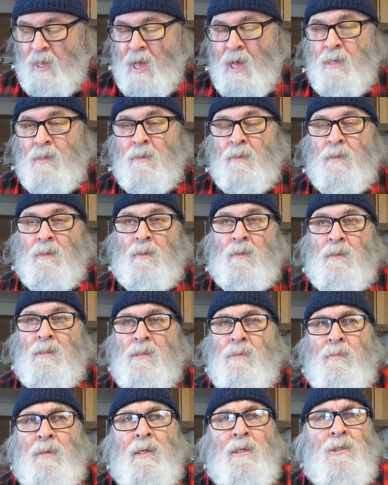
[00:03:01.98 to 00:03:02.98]
Canticle. The
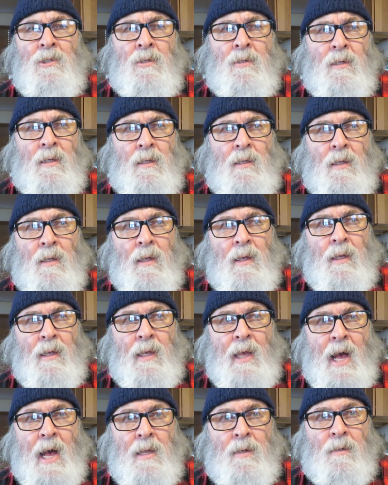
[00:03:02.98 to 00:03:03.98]
Spiritual
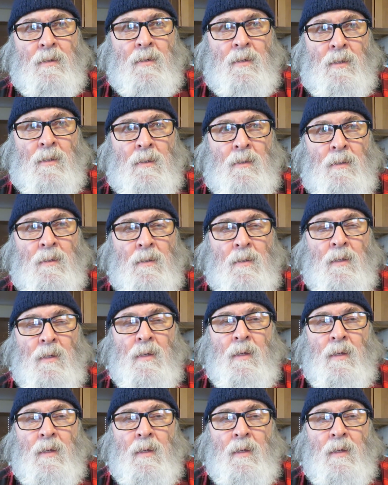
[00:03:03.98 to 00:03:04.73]
Canticle